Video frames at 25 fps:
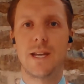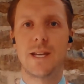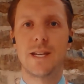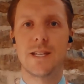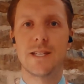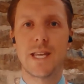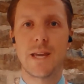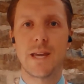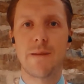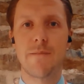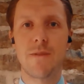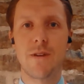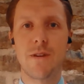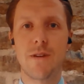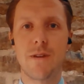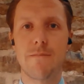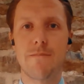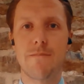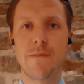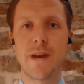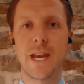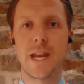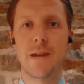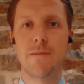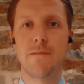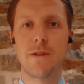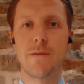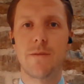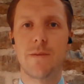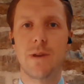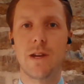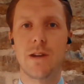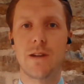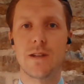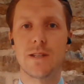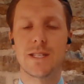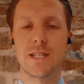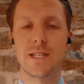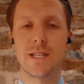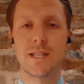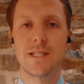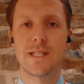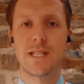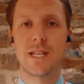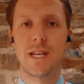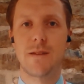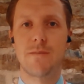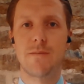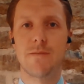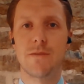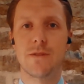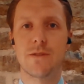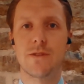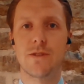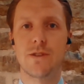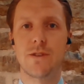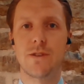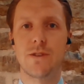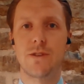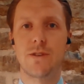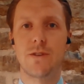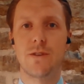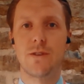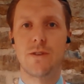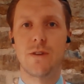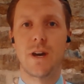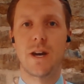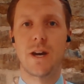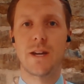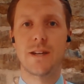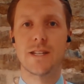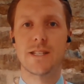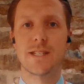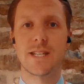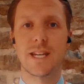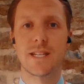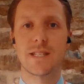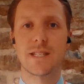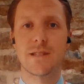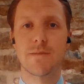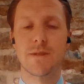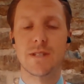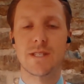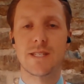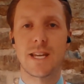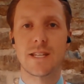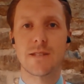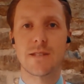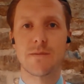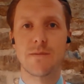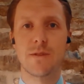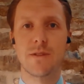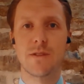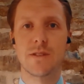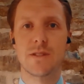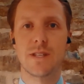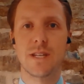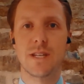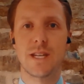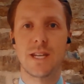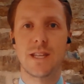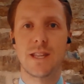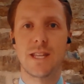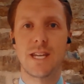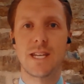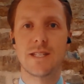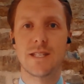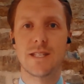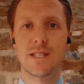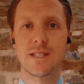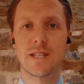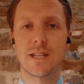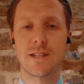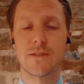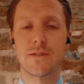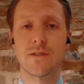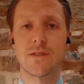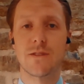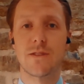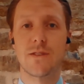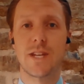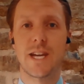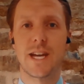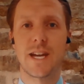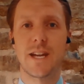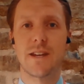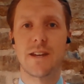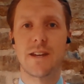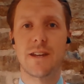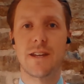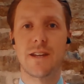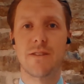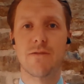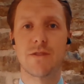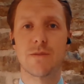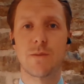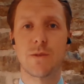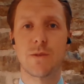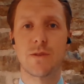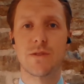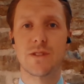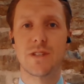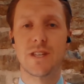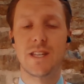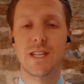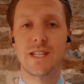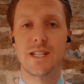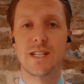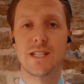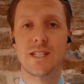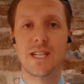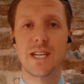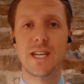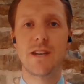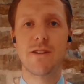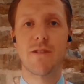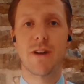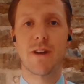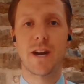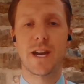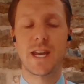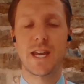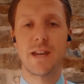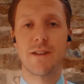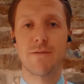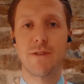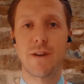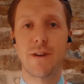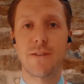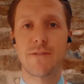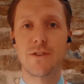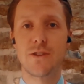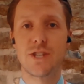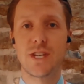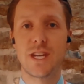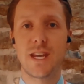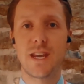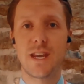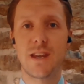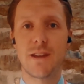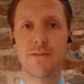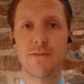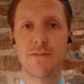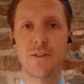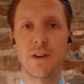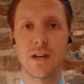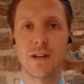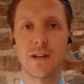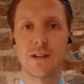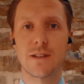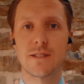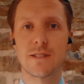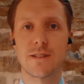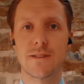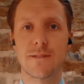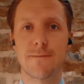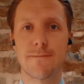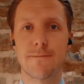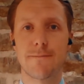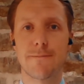December, Medair mobilised a team to undertake some assessments in the eastern states of Sudan in response to the Tigray refugee influx.